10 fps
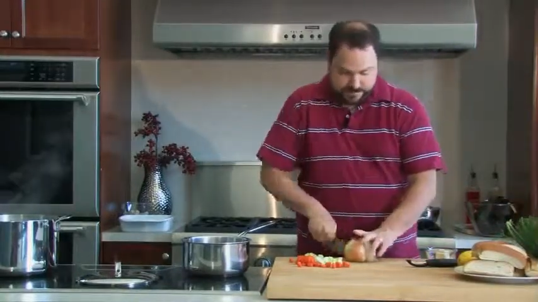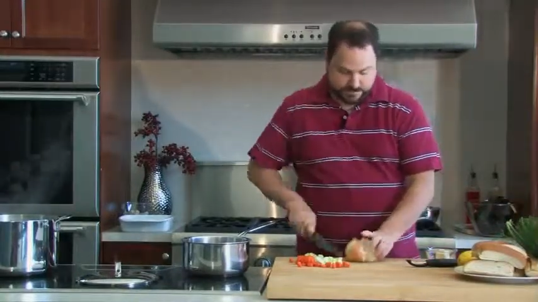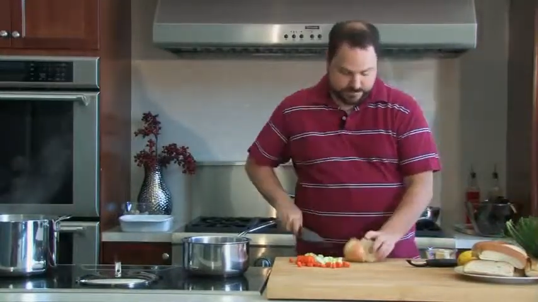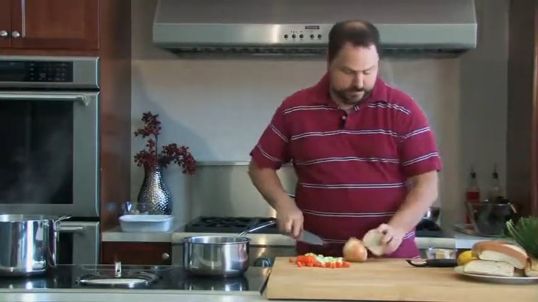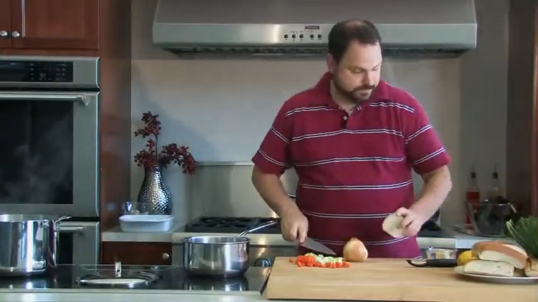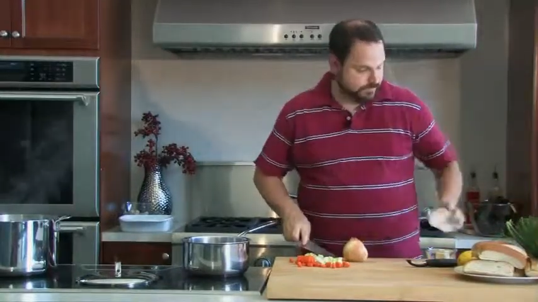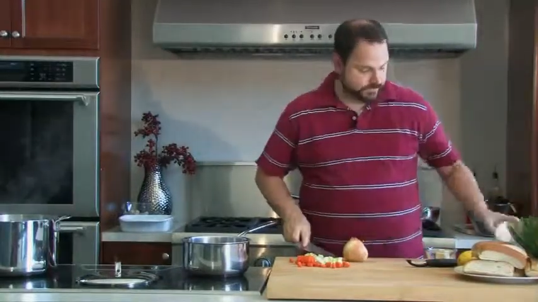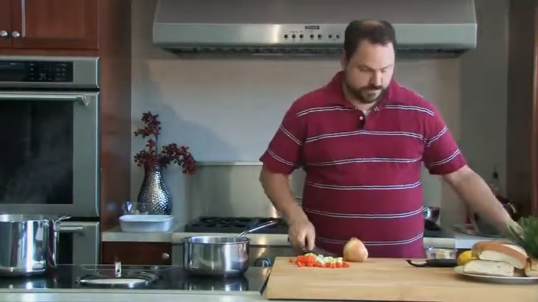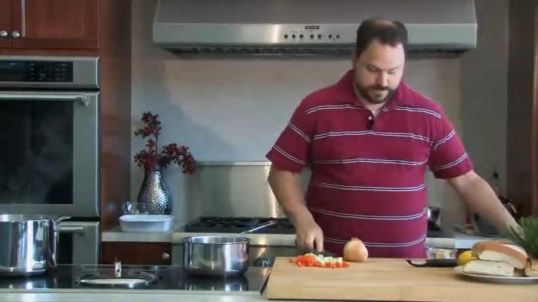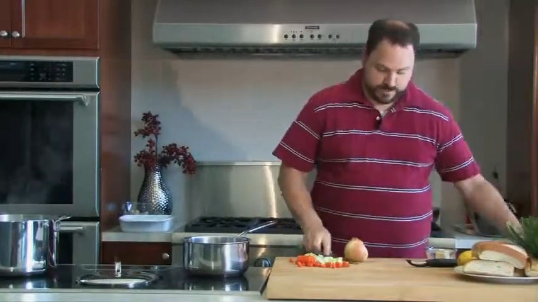
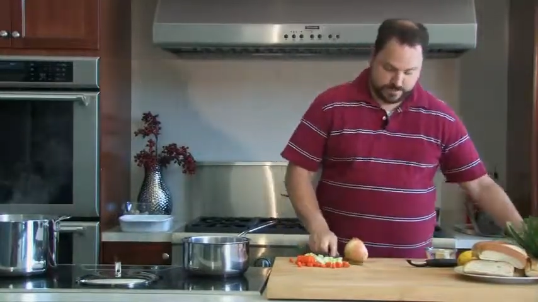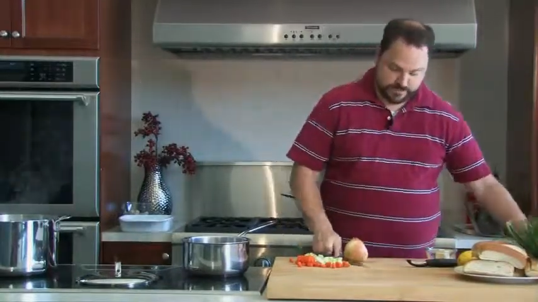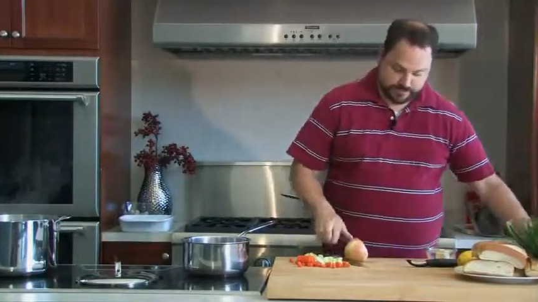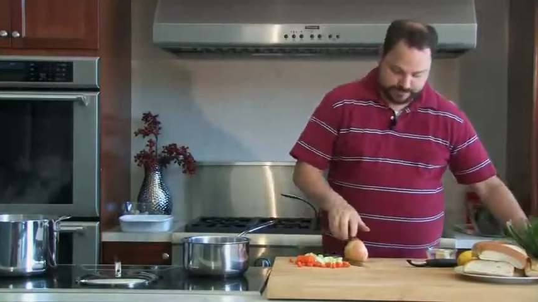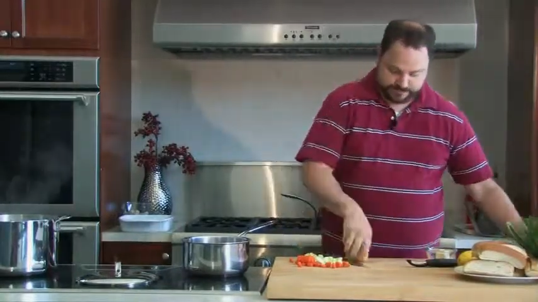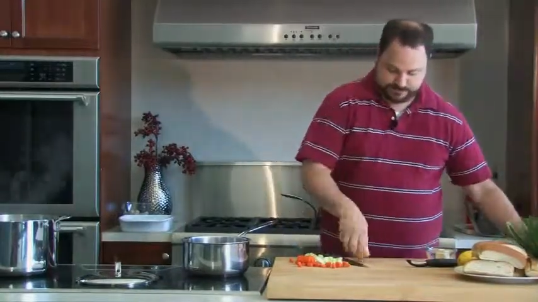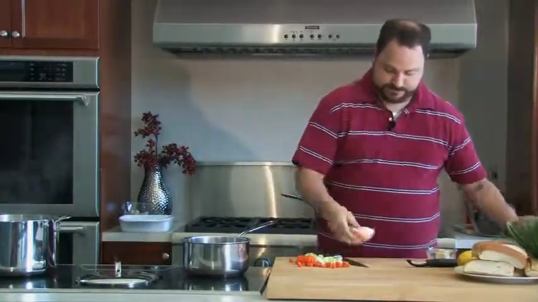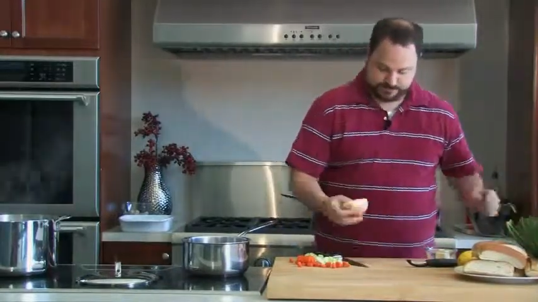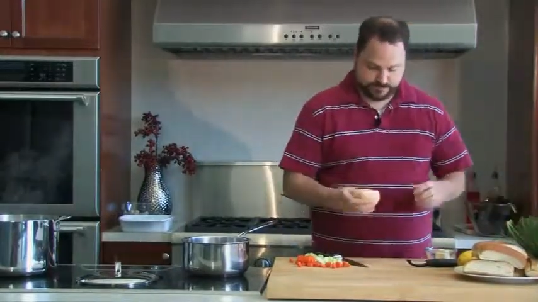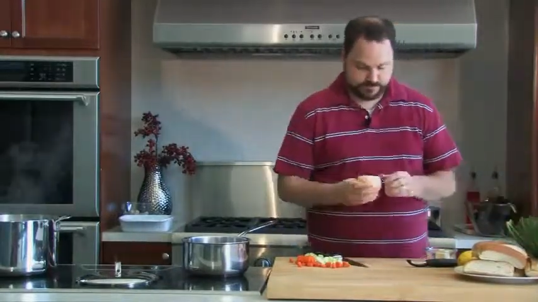
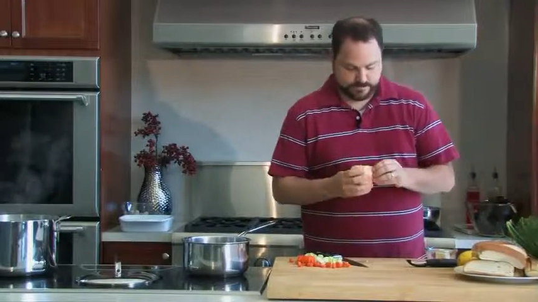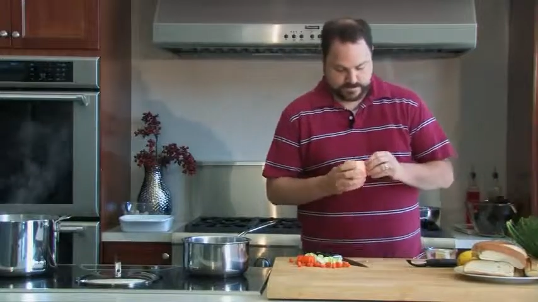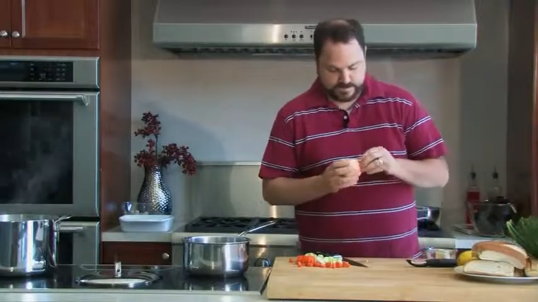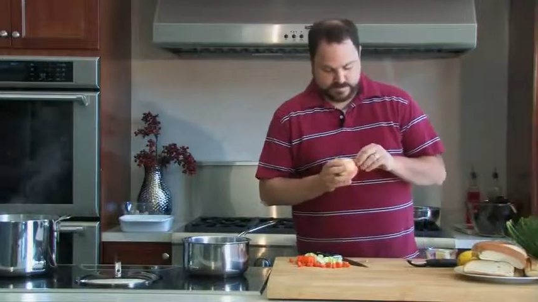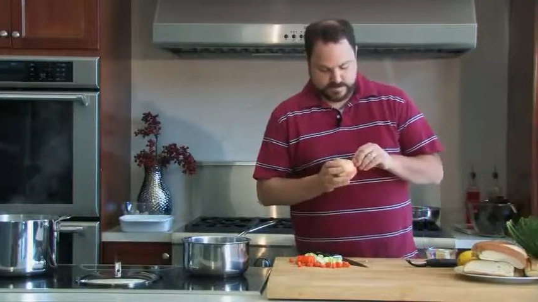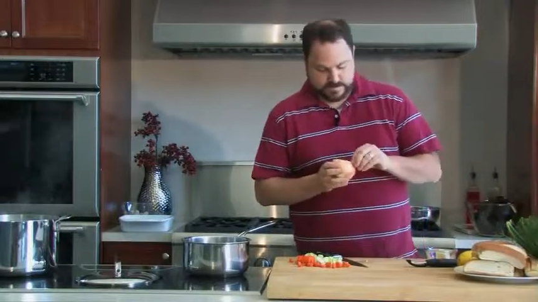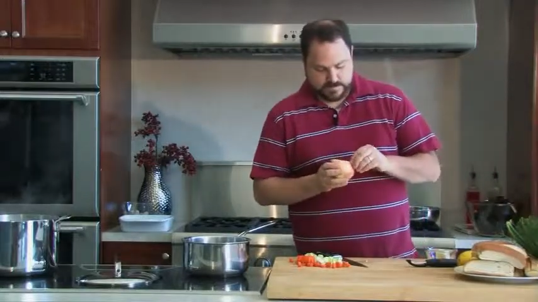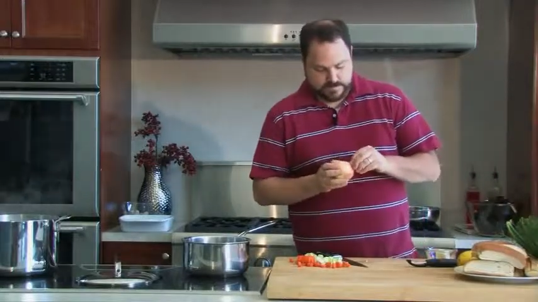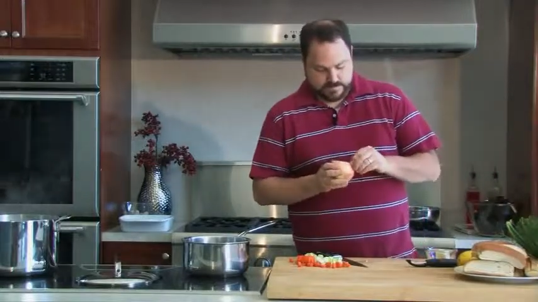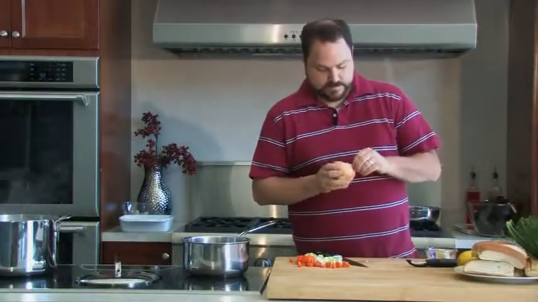
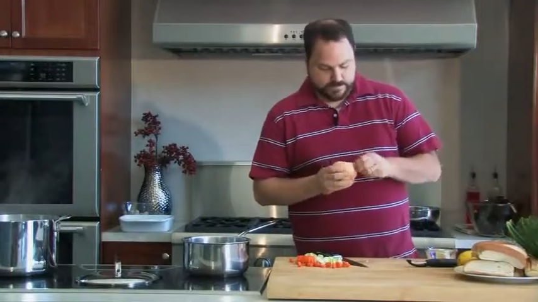Nothing is said.